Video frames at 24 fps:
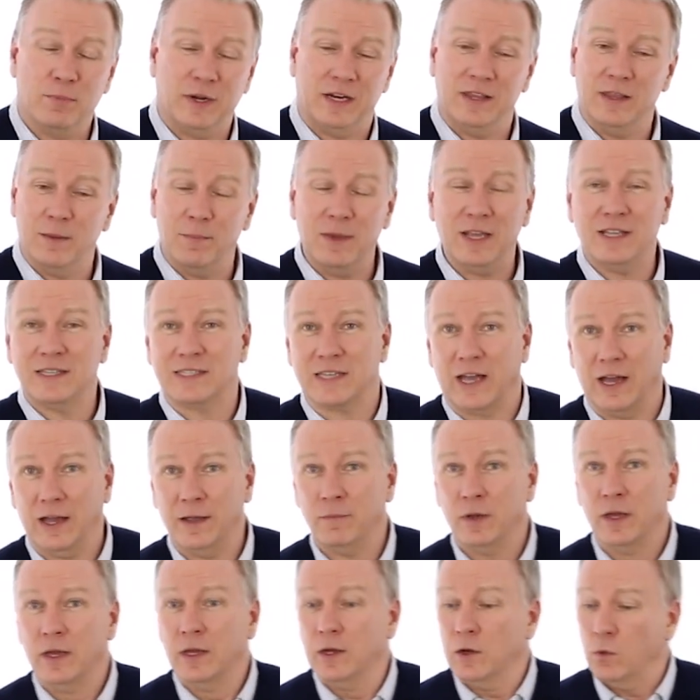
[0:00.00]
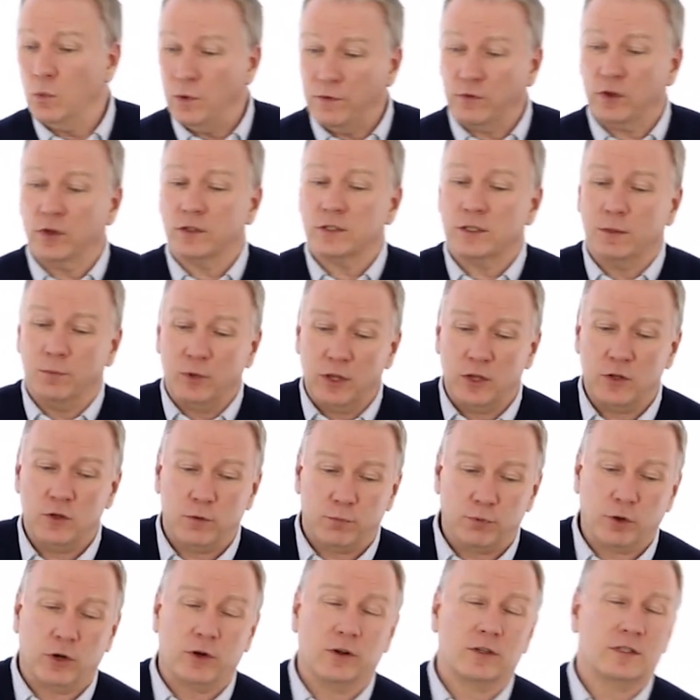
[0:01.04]
But in the meantime, we've got some other
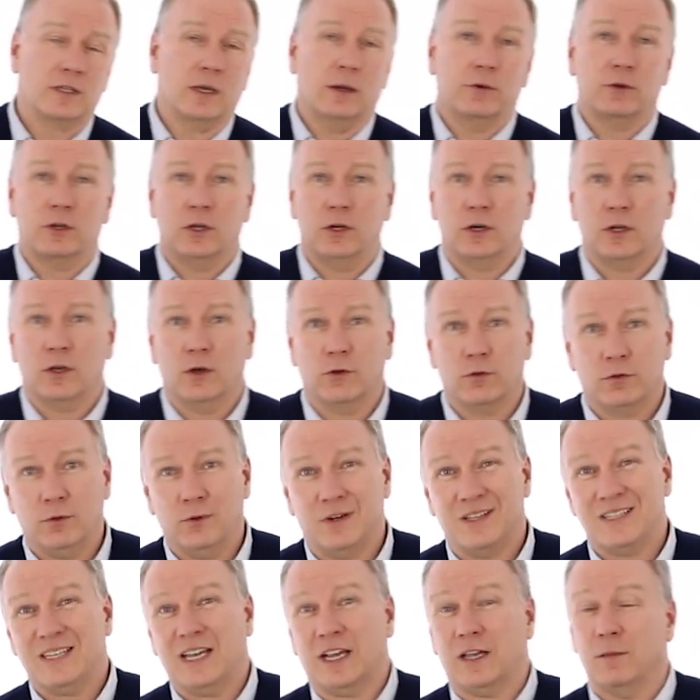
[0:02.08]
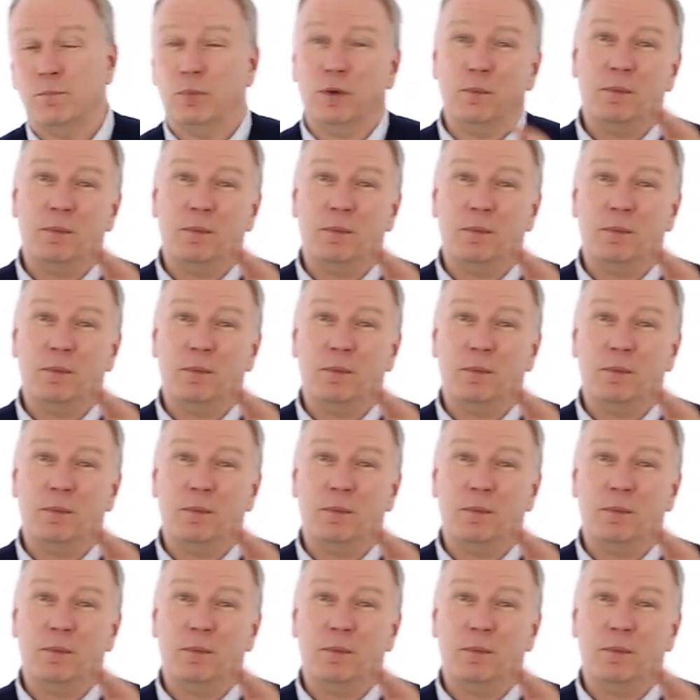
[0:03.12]
new products that I'm going to go through in a second.